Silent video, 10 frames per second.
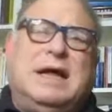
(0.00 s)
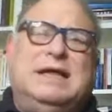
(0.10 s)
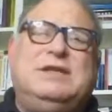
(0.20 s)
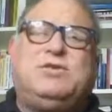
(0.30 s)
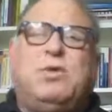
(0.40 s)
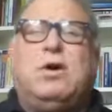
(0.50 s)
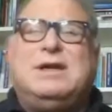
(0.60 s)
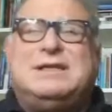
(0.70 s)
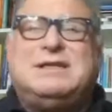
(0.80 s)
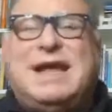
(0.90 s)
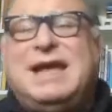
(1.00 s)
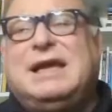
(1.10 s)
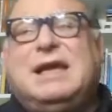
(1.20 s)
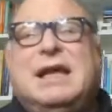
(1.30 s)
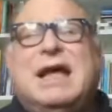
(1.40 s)
He's quoted as
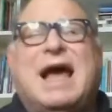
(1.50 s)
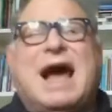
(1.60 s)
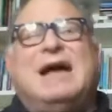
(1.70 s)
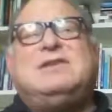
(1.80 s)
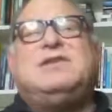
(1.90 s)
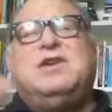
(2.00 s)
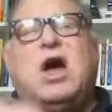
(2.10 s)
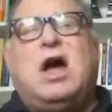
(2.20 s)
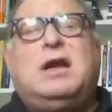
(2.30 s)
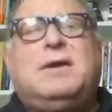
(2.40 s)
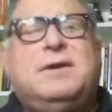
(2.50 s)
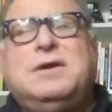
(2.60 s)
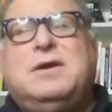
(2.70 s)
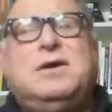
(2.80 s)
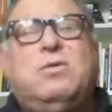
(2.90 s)
saying, "Ask not
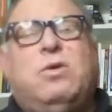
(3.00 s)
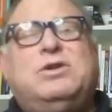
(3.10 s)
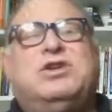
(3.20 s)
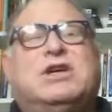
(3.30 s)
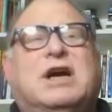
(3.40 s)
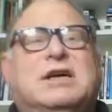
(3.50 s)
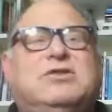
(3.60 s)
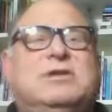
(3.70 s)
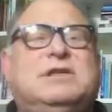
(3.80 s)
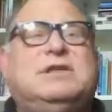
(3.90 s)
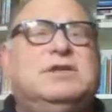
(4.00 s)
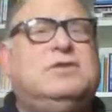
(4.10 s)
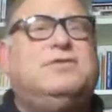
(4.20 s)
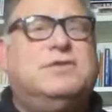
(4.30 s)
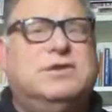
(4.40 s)
what your country can
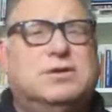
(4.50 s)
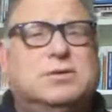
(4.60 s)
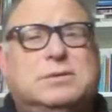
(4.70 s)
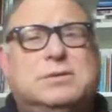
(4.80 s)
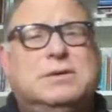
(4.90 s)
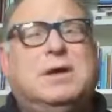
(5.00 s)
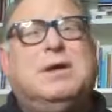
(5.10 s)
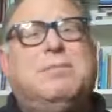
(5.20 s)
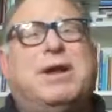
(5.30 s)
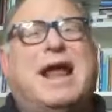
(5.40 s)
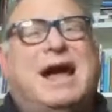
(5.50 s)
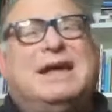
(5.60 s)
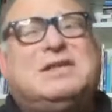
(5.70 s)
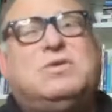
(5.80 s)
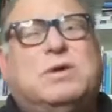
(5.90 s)
do for you, but
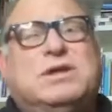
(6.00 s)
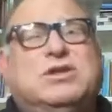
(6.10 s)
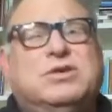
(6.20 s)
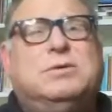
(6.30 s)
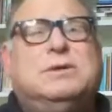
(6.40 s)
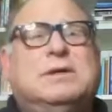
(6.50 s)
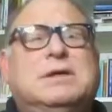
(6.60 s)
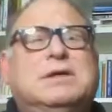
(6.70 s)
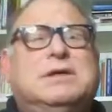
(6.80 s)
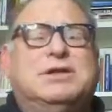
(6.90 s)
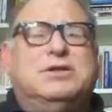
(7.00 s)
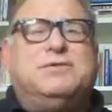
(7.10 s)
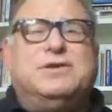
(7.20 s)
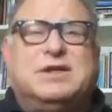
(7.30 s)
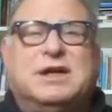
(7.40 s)
ask what you can do
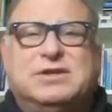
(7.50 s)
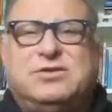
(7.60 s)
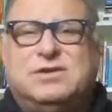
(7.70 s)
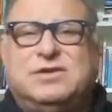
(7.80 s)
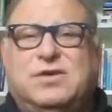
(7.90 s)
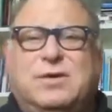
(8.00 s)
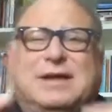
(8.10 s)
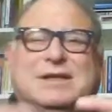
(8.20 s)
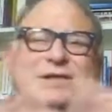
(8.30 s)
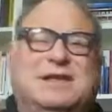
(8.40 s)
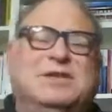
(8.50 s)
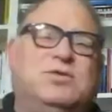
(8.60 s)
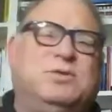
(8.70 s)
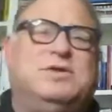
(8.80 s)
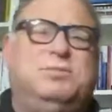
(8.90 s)
for your country." So he said
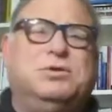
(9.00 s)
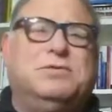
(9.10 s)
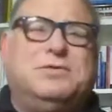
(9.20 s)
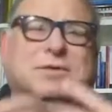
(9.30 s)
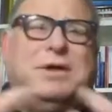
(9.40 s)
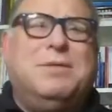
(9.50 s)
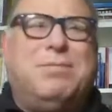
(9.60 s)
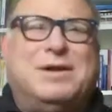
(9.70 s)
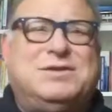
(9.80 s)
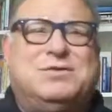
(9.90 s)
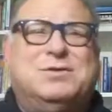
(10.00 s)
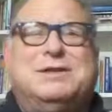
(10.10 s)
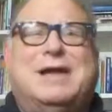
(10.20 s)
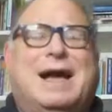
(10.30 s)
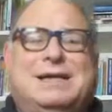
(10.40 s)
this with this beautiful
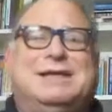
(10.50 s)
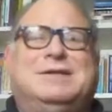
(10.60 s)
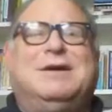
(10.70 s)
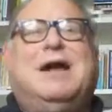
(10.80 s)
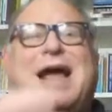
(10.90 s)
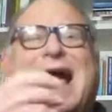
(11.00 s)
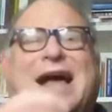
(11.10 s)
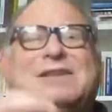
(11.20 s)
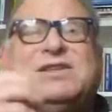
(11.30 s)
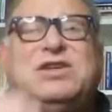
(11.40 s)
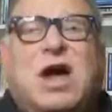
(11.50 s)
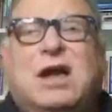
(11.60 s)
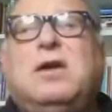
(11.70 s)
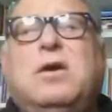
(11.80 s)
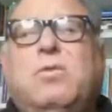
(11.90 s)
Bostonian accent here. Ask
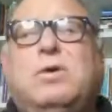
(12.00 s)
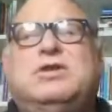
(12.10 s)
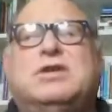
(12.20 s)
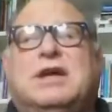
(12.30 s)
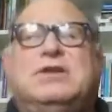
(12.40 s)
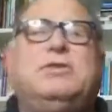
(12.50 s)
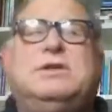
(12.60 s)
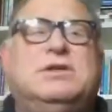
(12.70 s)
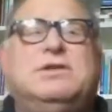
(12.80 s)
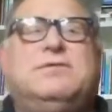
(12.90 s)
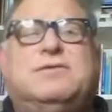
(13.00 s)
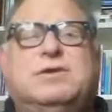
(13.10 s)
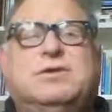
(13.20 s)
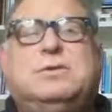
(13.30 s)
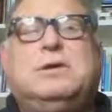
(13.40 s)
not what your country can do for
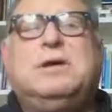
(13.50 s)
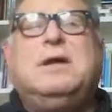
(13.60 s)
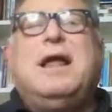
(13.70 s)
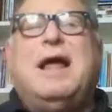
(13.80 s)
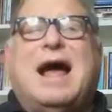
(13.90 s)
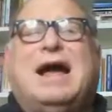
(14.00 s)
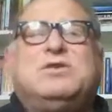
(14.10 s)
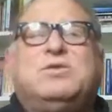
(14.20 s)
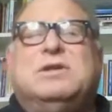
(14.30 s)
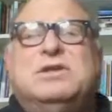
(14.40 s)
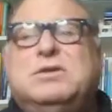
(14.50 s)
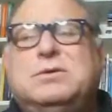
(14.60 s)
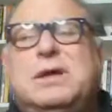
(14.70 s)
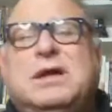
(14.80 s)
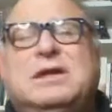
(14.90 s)
you, ask what
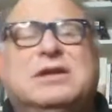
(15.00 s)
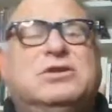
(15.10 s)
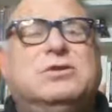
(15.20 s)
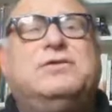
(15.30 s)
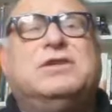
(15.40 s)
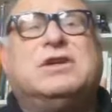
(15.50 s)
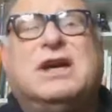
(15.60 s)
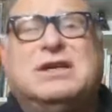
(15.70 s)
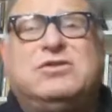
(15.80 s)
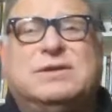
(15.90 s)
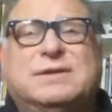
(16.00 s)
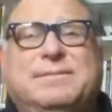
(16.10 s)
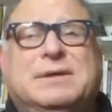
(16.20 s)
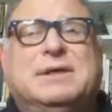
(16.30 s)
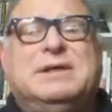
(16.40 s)
you can do for your country.
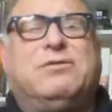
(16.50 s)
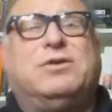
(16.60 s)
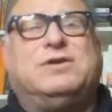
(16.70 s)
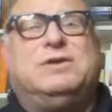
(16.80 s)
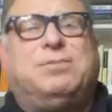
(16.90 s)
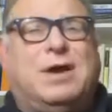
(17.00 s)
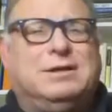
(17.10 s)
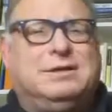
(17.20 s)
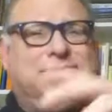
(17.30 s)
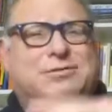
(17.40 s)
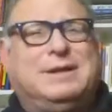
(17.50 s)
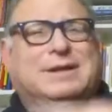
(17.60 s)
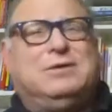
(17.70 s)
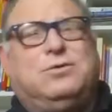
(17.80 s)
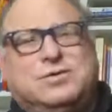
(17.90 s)
And of course, if you read
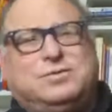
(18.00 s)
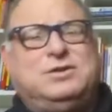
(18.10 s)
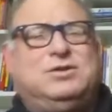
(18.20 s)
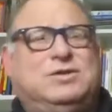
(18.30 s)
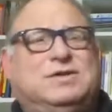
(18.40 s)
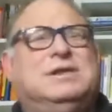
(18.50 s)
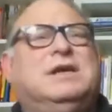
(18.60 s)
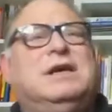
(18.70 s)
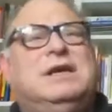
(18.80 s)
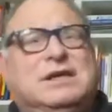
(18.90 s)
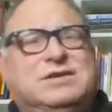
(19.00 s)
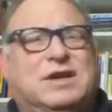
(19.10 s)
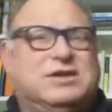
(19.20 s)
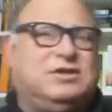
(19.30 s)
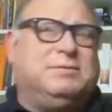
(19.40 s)
the whole speech, you'd see it's
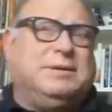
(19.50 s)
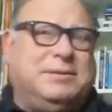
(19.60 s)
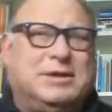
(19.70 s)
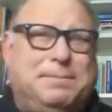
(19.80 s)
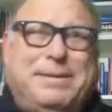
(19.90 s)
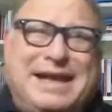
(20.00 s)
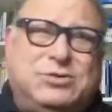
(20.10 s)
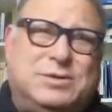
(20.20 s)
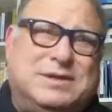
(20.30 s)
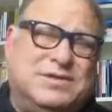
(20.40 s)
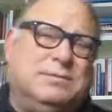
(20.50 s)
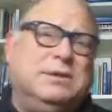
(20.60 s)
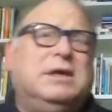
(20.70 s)
not just about American patriotism.